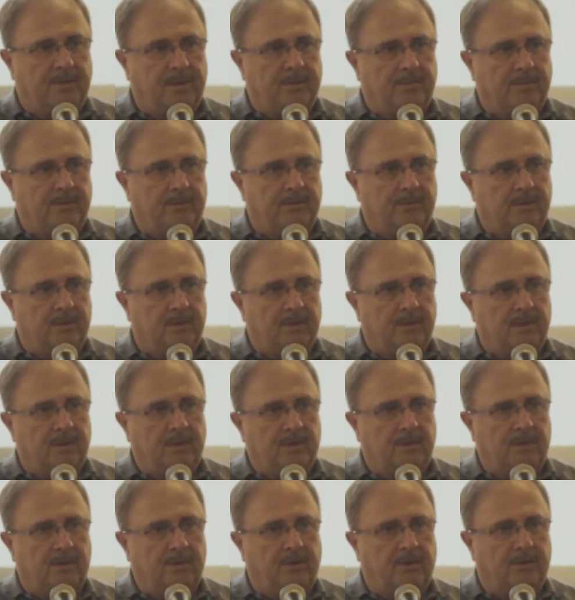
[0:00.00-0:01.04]
people
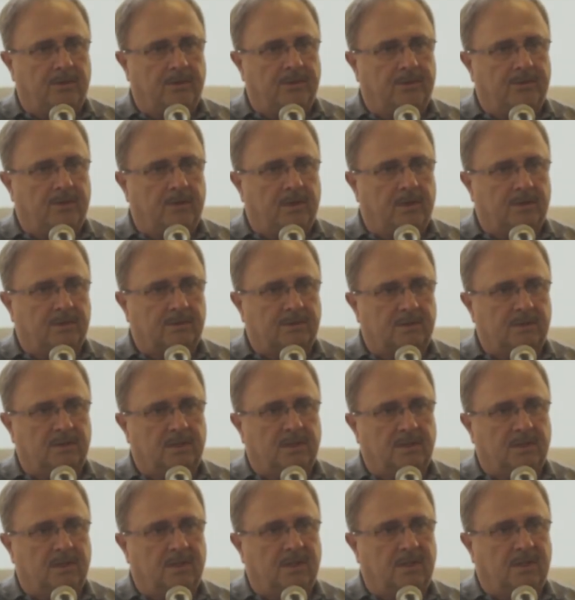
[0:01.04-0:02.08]
you can trust
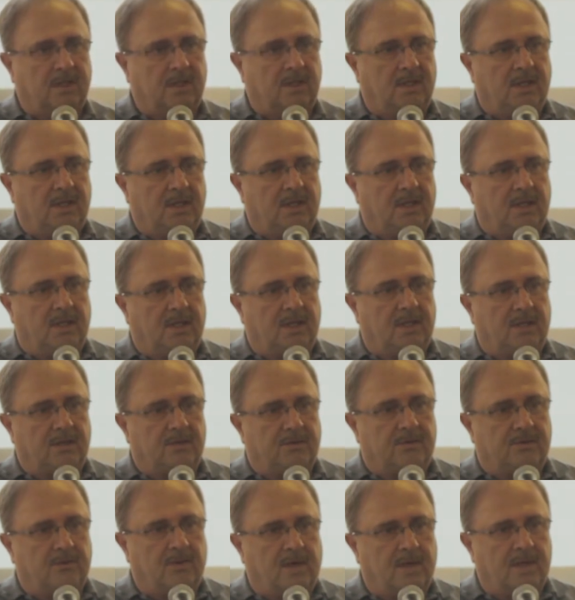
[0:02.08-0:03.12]
and
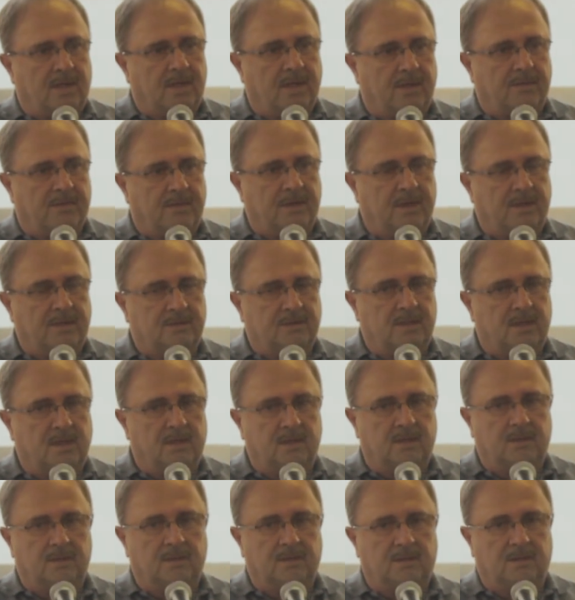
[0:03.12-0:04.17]
try to get things
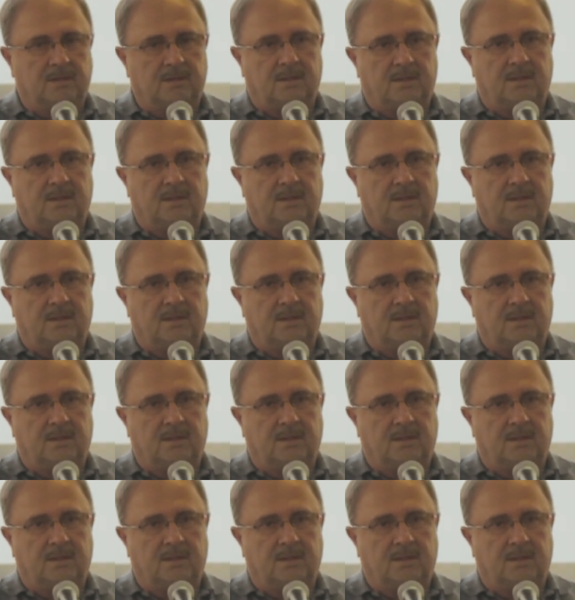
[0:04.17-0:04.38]
done